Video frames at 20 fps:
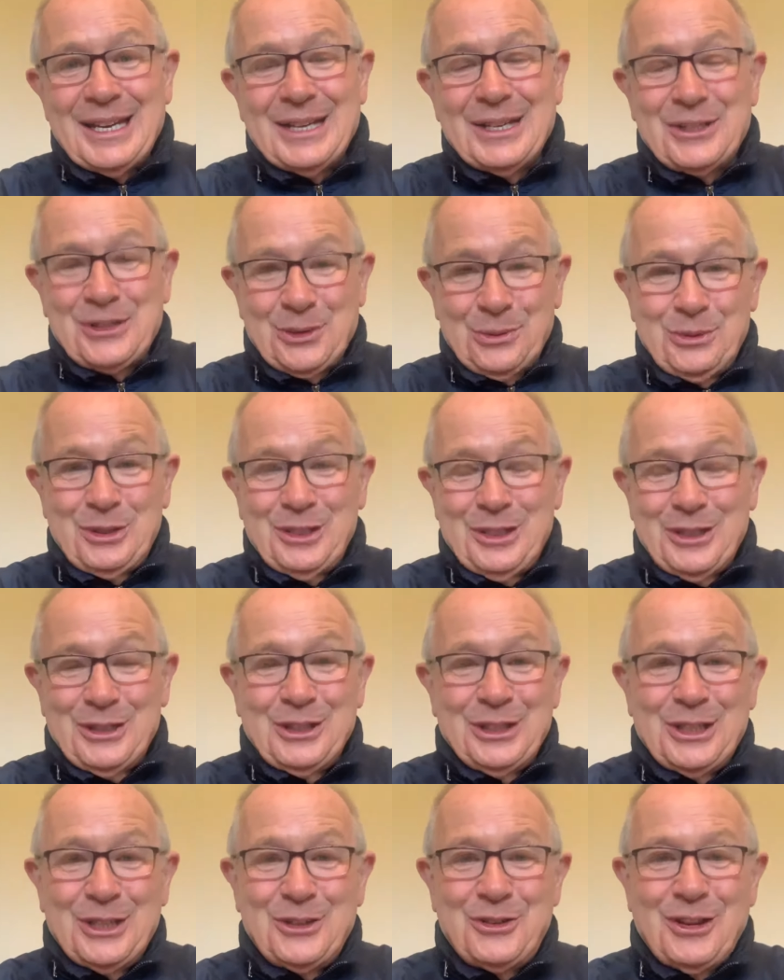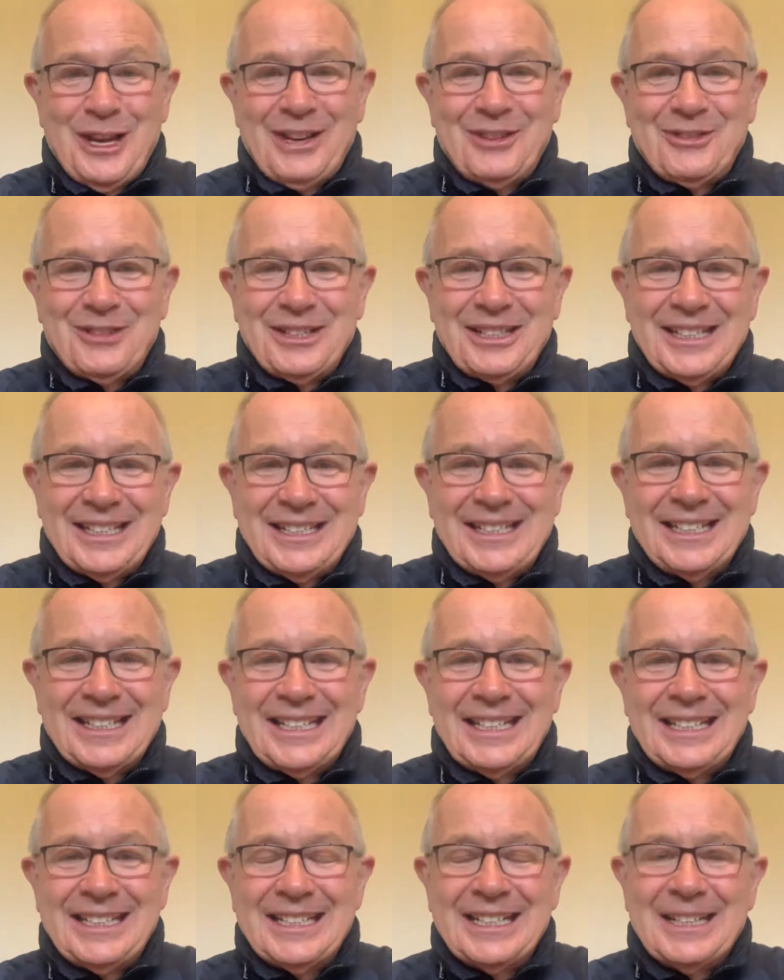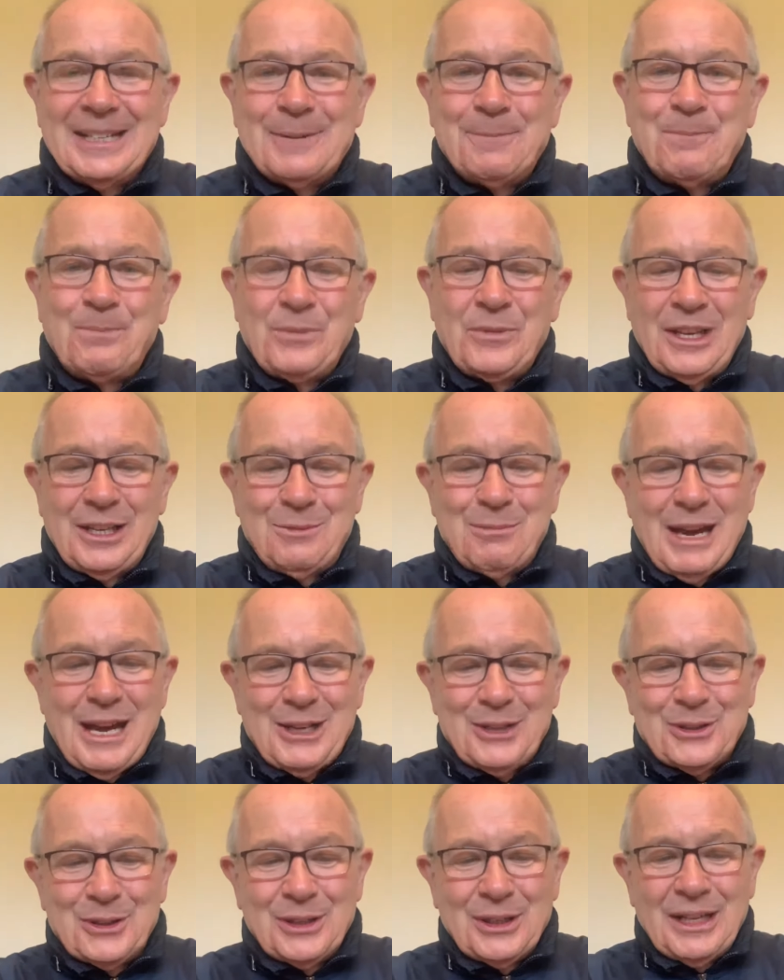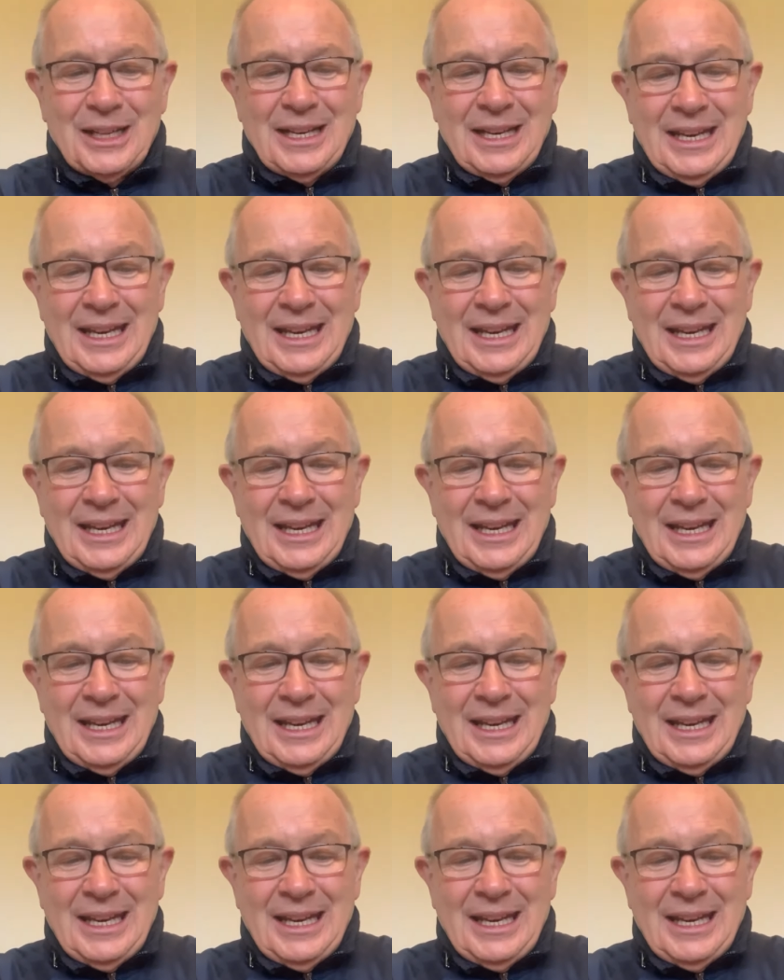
Sunday the 9th of January in Mallow.